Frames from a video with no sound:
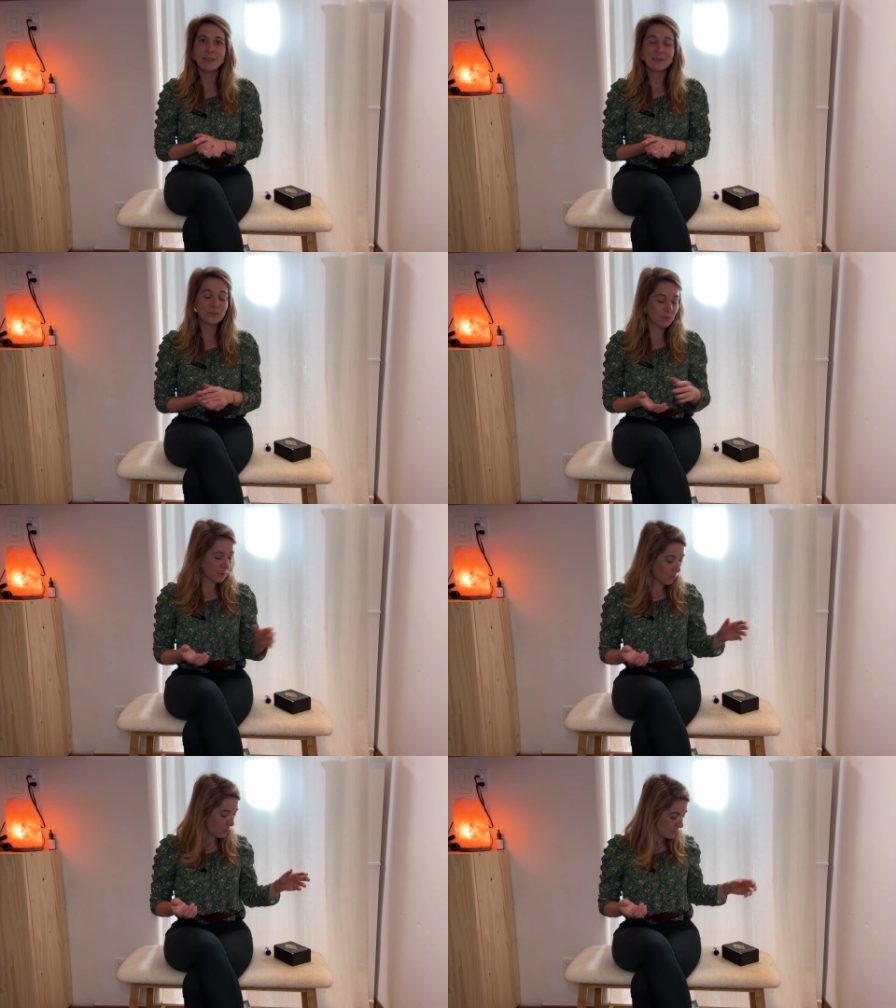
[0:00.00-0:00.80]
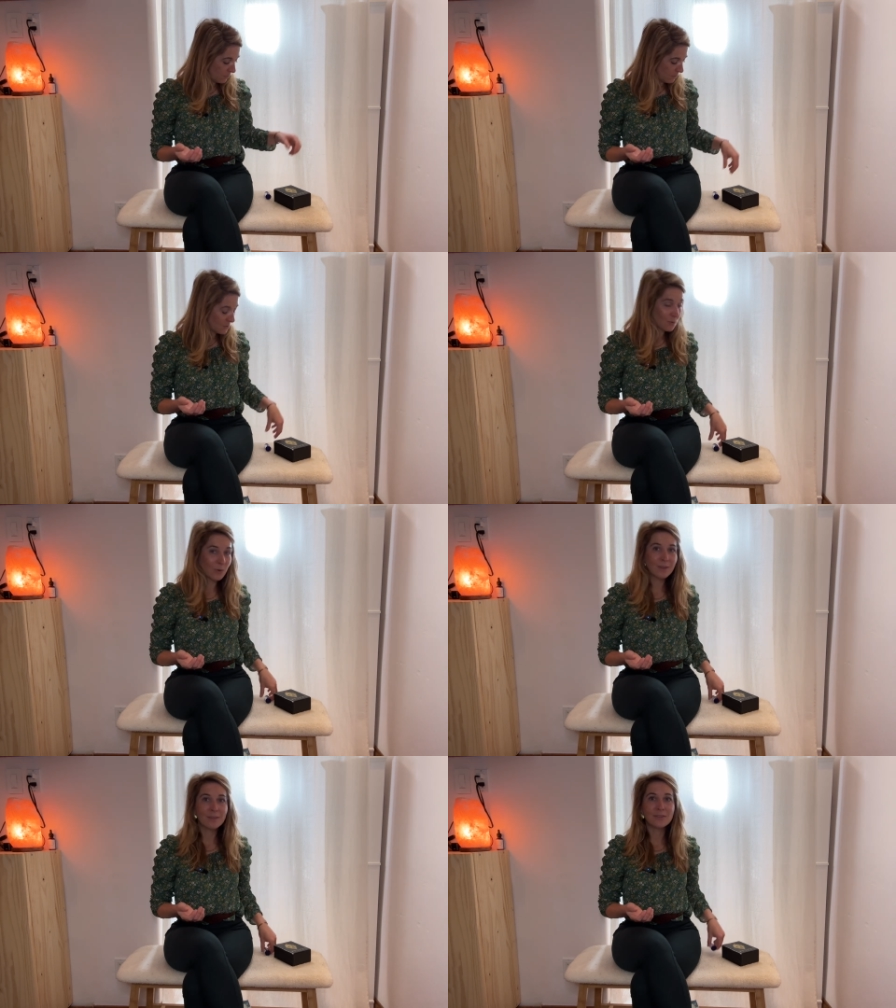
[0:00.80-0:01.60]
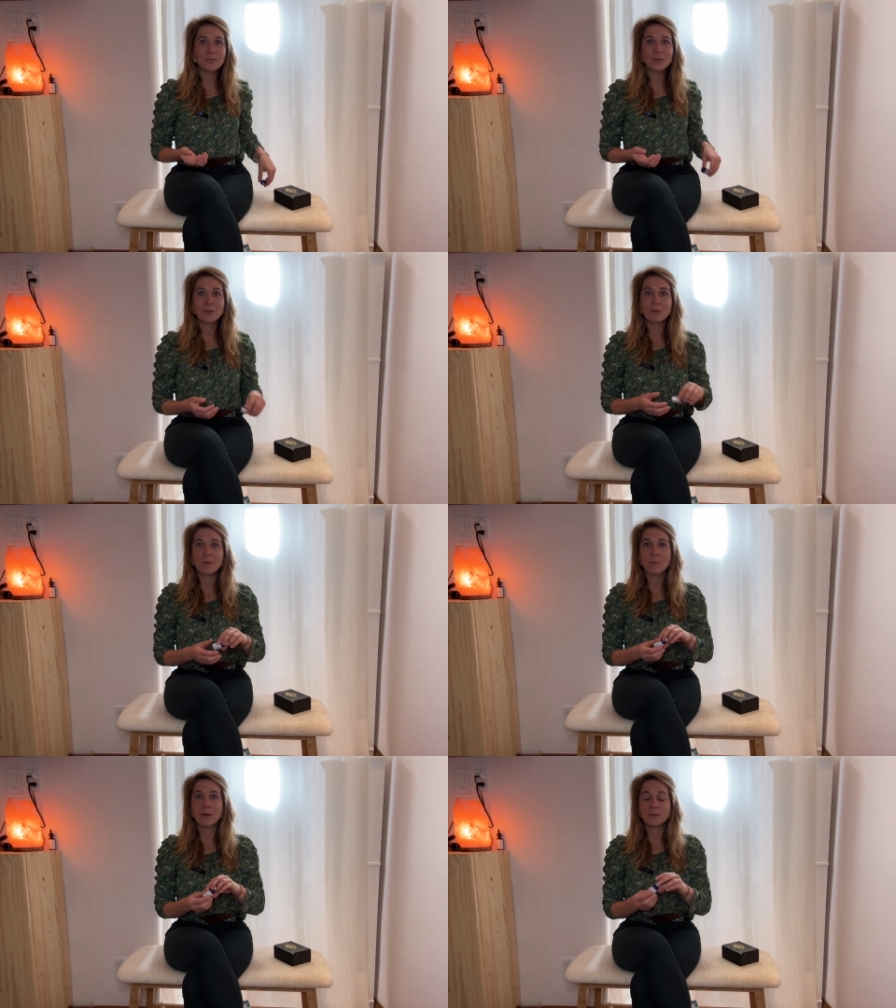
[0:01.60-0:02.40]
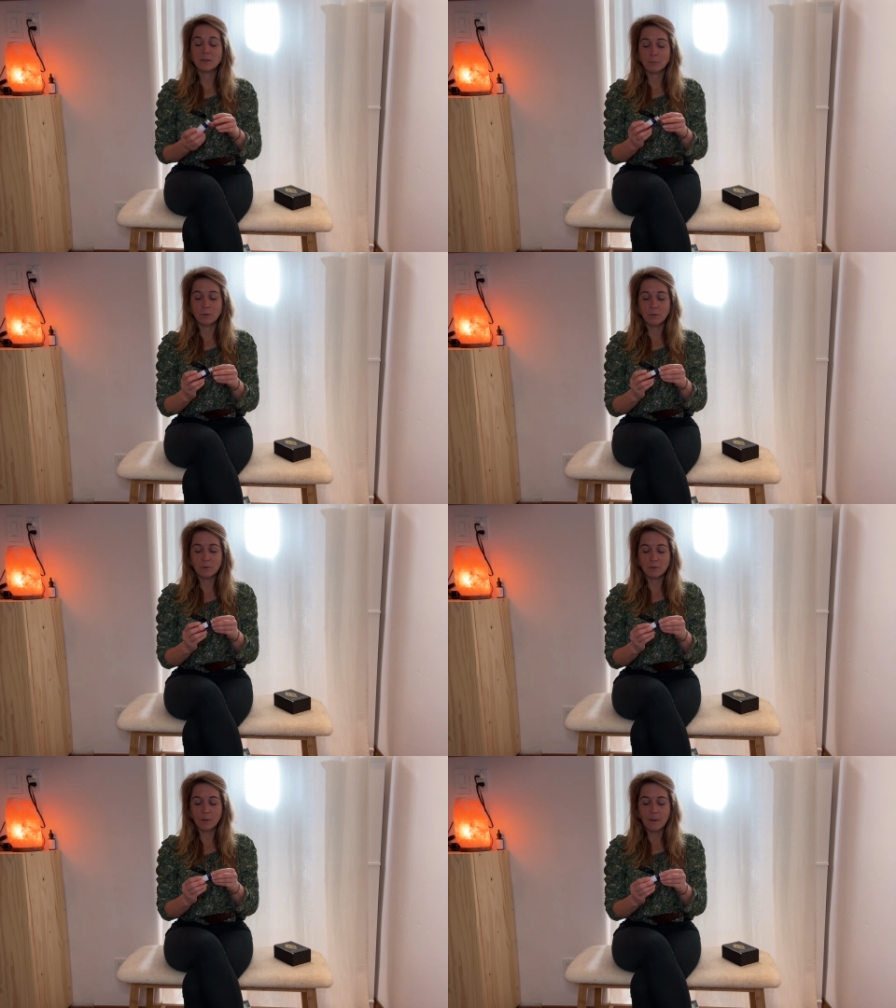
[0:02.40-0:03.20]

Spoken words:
And so I hope you've enjoyed this journey with Black Spruce.